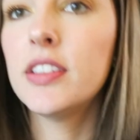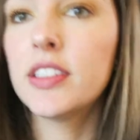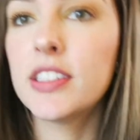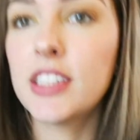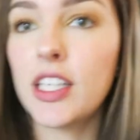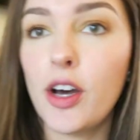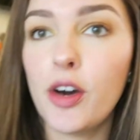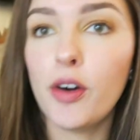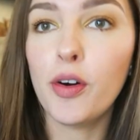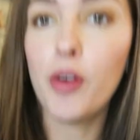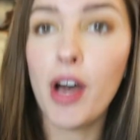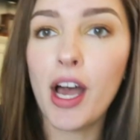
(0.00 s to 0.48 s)

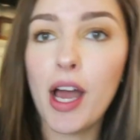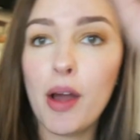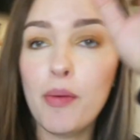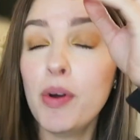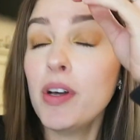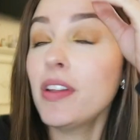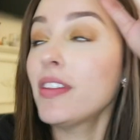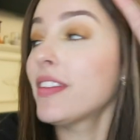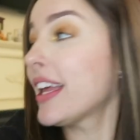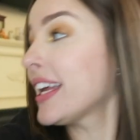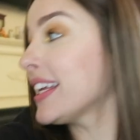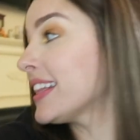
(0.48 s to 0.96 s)
So I
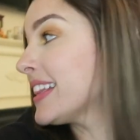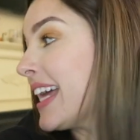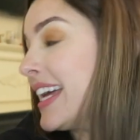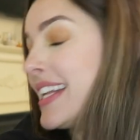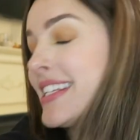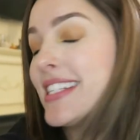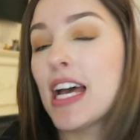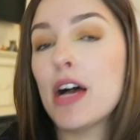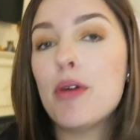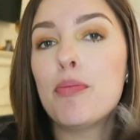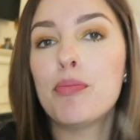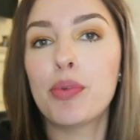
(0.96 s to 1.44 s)
will link
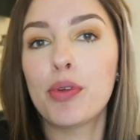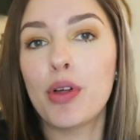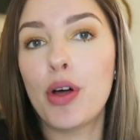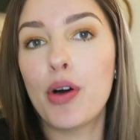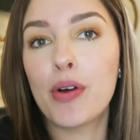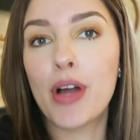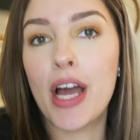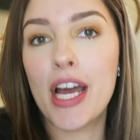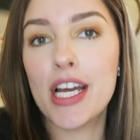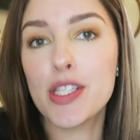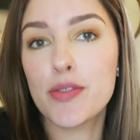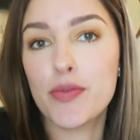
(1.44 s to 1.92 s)
that down
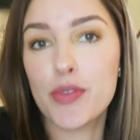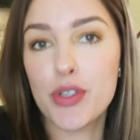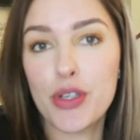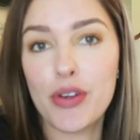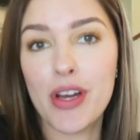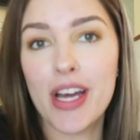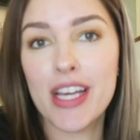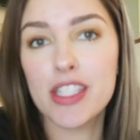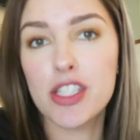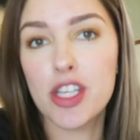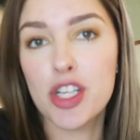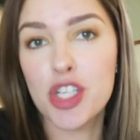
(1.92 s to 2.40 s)
below, guys, for
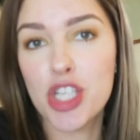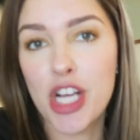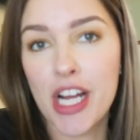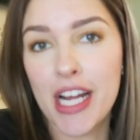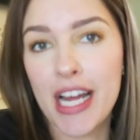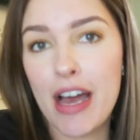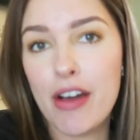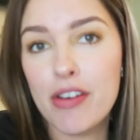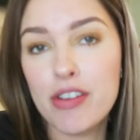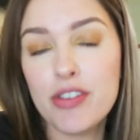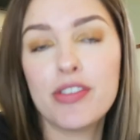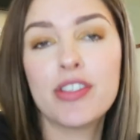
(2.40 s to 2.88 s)
you guys to
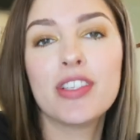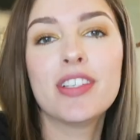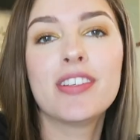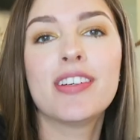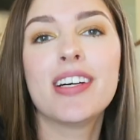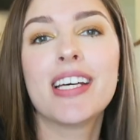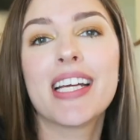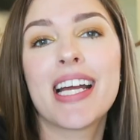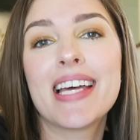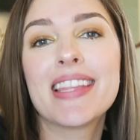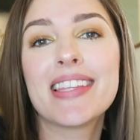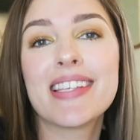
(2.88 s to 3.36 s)
check out. You can
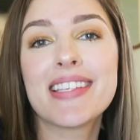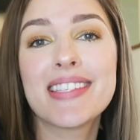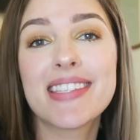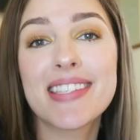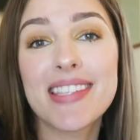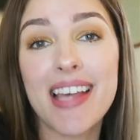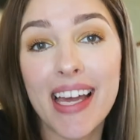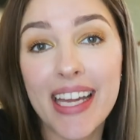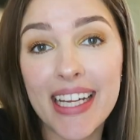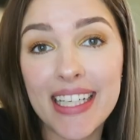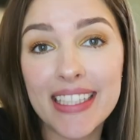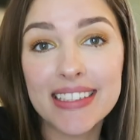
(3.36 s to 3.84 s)
click on the
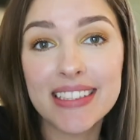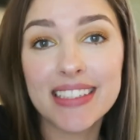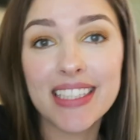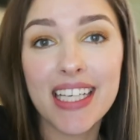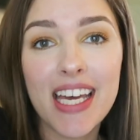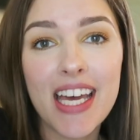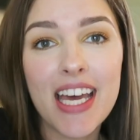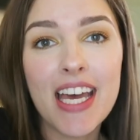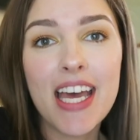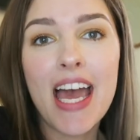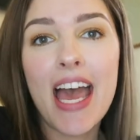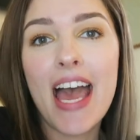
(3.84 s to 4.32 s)
site.
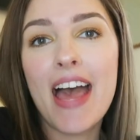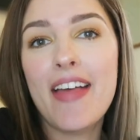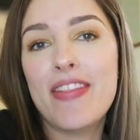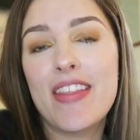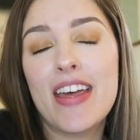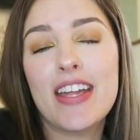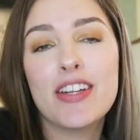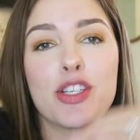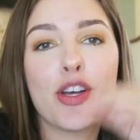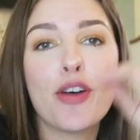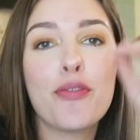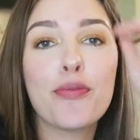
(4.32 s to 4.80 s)

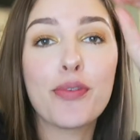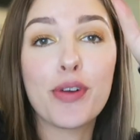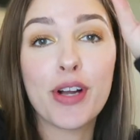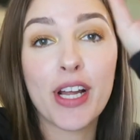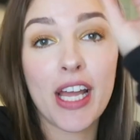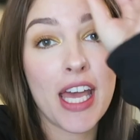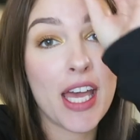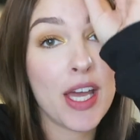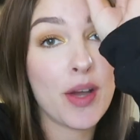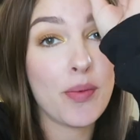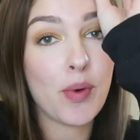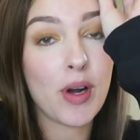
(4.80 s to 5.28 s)
And then don't
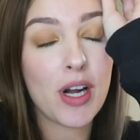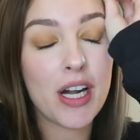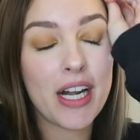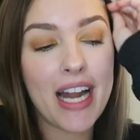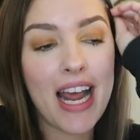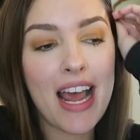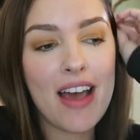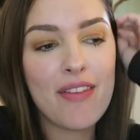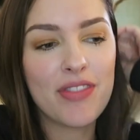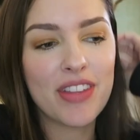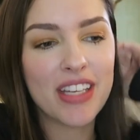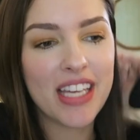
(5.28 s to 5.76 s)
forget, we're
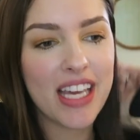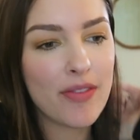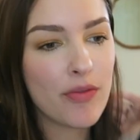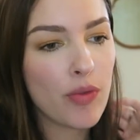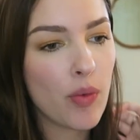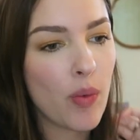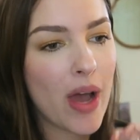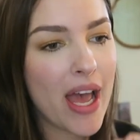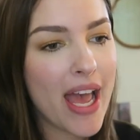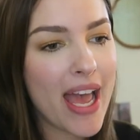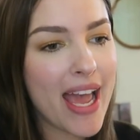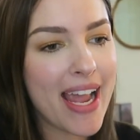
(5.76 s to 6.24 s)
going to have the
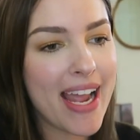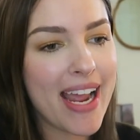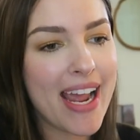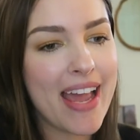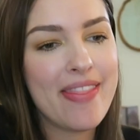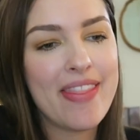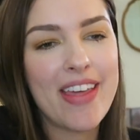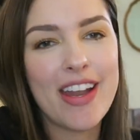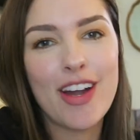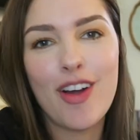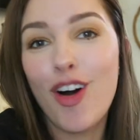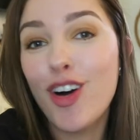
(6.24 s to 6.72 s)
giveaway.
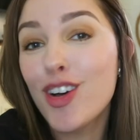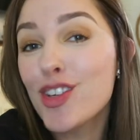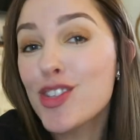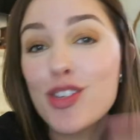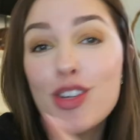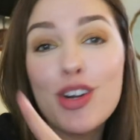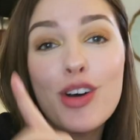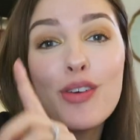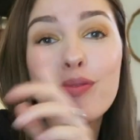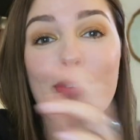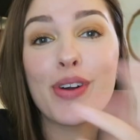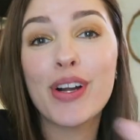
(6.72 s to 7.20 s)
And then
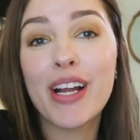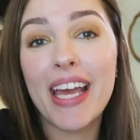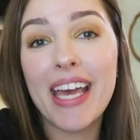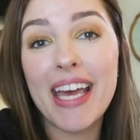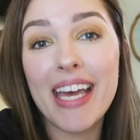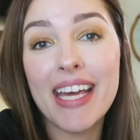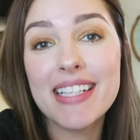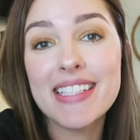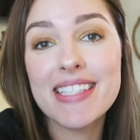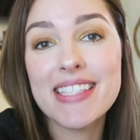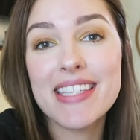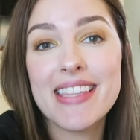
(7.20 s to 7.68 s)
also don't
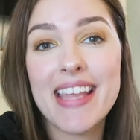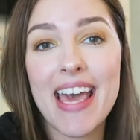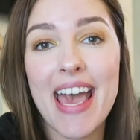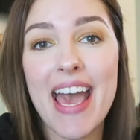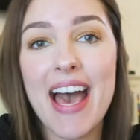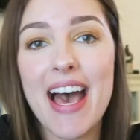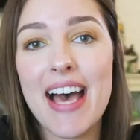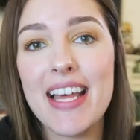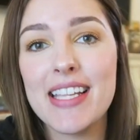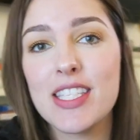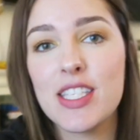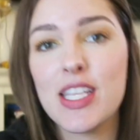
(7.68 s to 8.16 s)
forget
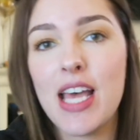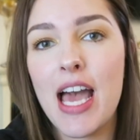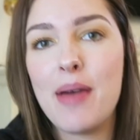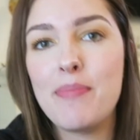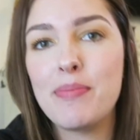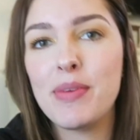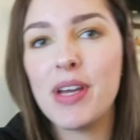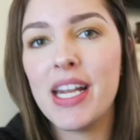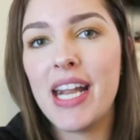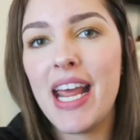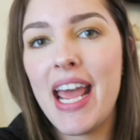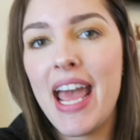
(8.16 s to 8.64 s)
that
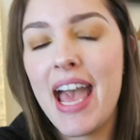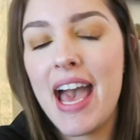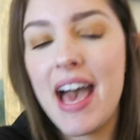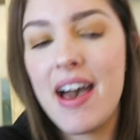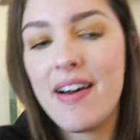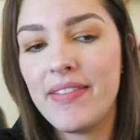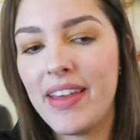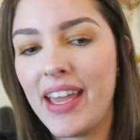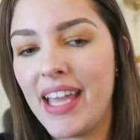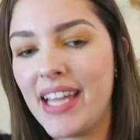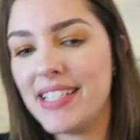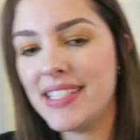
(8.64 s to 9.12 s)
I'm going to
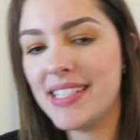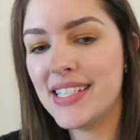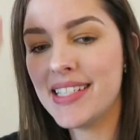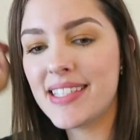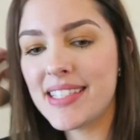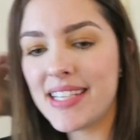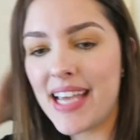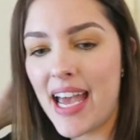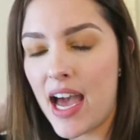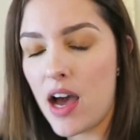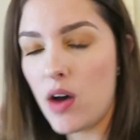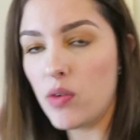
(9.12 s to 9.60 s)
have a
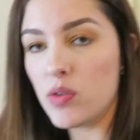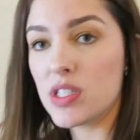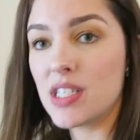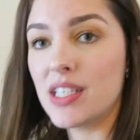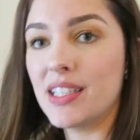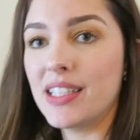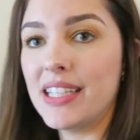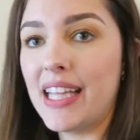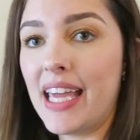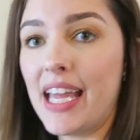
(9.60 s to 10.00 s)
discount